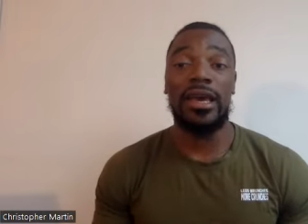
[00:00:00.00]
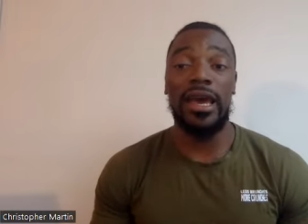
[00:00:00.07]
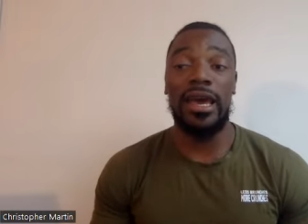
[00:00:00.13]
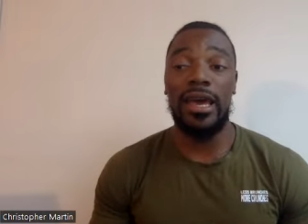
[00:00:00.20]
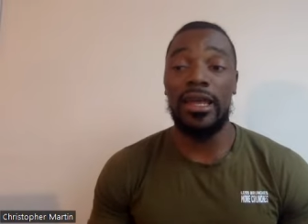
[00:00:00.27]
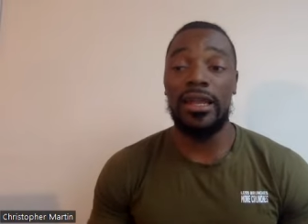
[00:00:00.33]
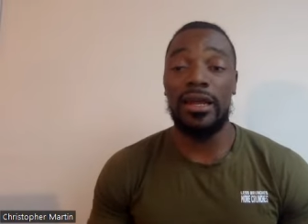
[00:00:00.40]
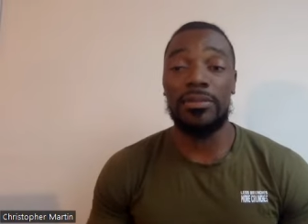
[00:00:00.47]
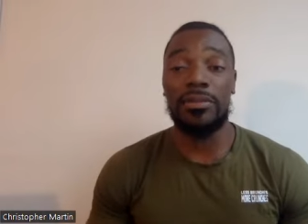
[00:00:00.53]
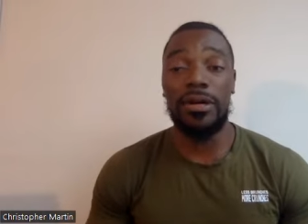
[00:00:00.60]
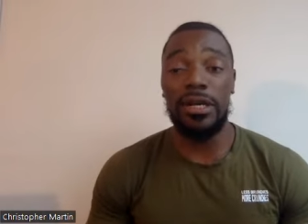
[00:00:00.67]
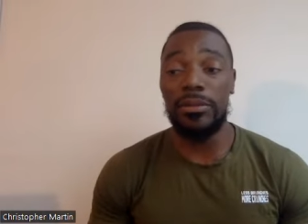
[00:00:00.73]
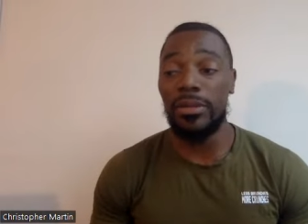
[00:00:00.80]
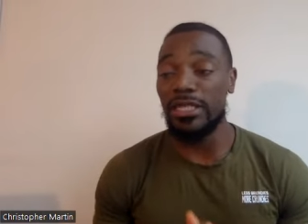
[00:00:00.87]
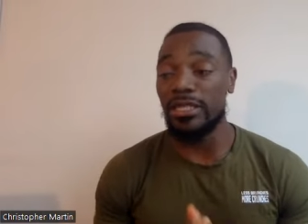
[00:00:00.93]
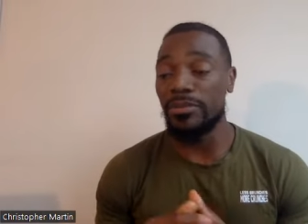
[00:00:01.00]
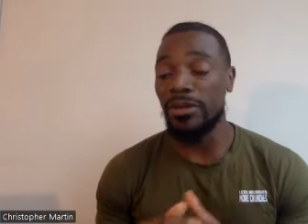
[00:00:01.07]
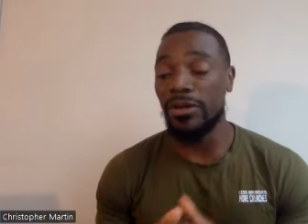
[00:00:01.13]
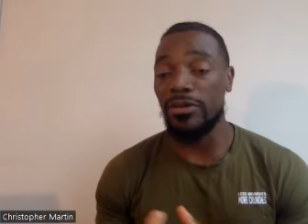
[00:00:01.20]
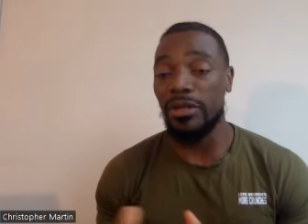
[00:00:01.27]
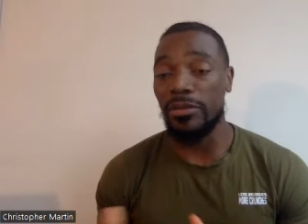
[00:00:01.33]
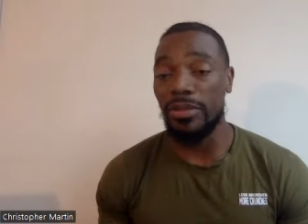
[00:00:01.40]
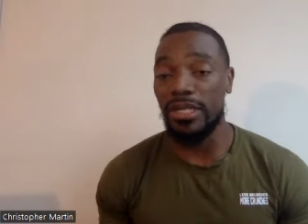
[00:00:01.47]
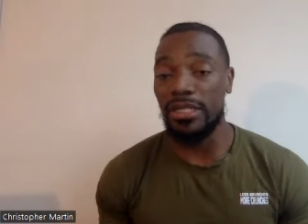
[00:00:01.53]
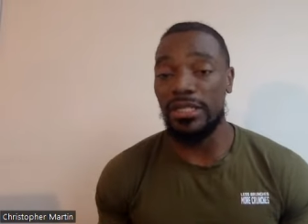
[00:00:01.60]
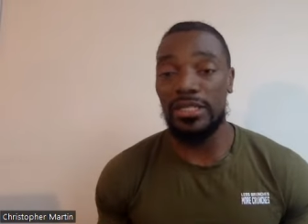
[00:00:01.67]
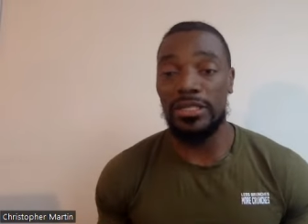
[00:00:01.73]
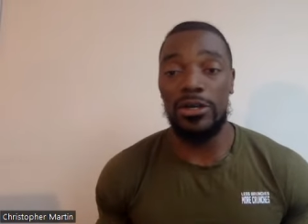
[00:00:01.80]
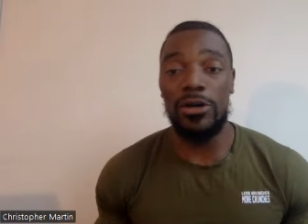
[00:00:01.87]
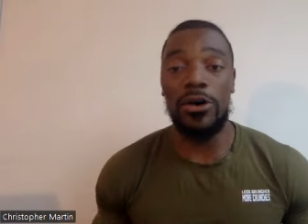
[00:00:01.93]
and I pretty much built the
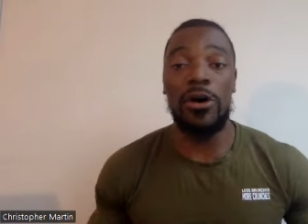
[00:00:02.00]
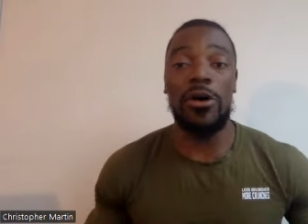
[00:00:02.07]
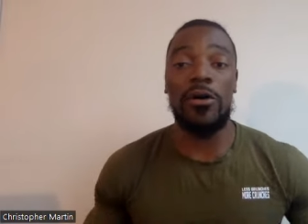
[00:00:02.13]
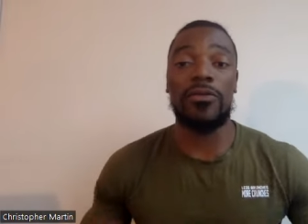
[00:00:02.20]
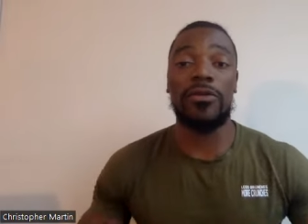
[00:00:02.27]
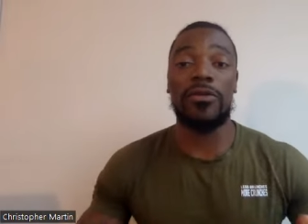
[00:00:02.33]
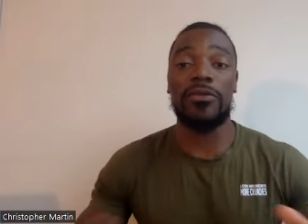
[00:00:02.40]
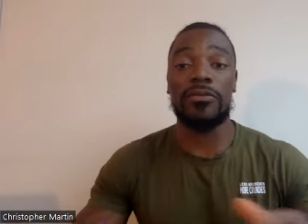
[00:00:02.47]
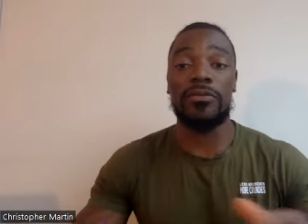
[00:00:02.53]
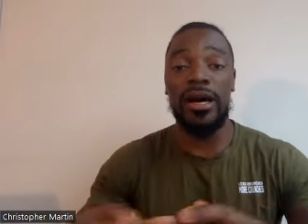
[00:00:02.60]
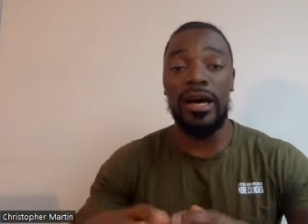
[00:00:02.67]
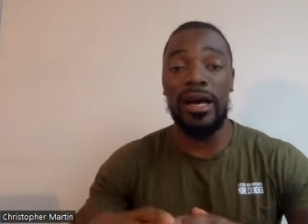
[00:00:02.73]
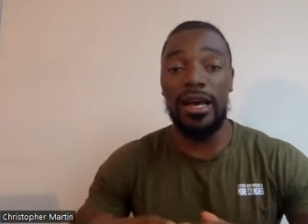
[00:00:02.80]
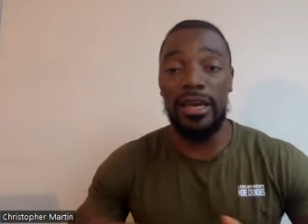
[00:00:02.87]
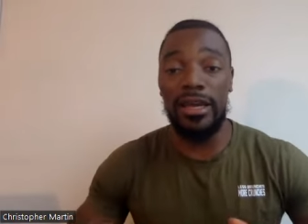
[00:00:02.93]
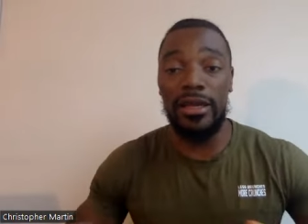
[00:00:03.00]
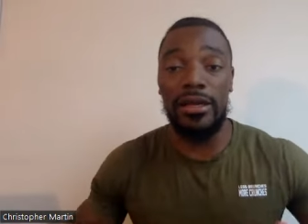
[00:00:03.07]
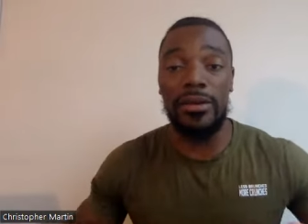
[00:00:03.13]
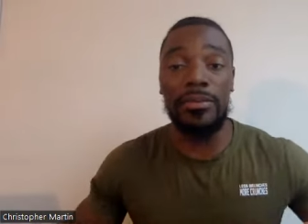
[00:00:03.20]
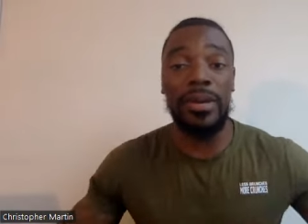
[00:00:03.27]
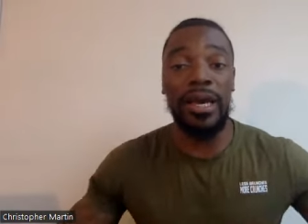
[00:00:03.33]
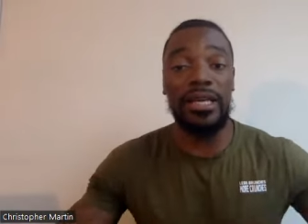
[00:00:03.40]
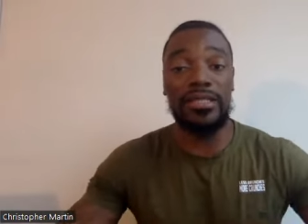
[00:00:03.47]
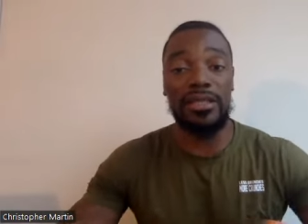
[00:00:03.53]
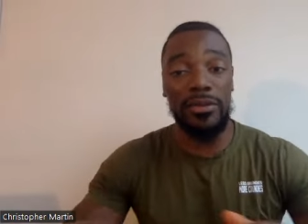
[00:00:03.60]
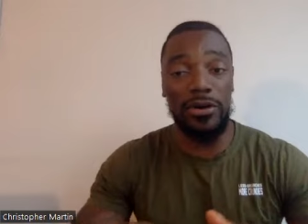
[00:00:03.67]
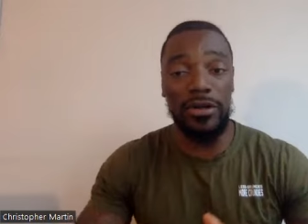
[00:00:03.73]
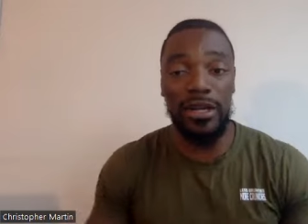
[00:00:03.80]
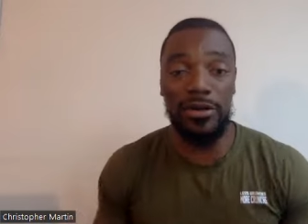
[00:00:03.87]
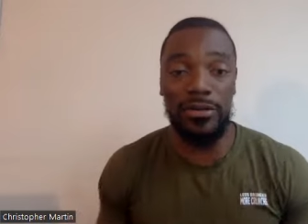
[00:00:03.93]
business off of my
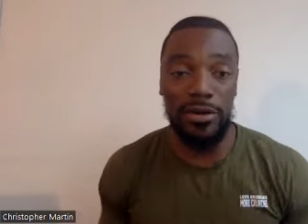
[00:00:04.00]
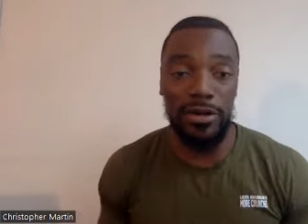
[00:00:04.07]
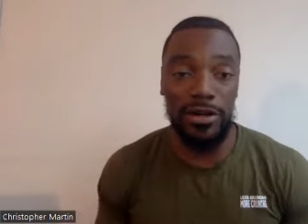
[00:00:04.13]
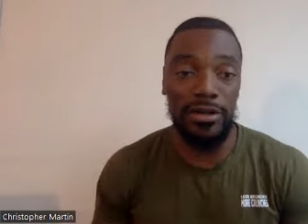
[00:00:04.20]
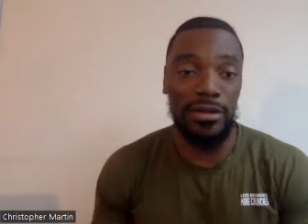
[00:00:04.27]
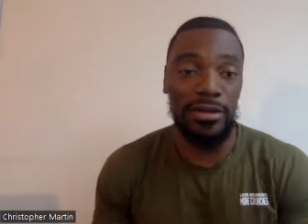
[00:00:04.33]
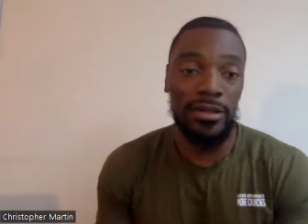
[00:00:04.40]
basketball network.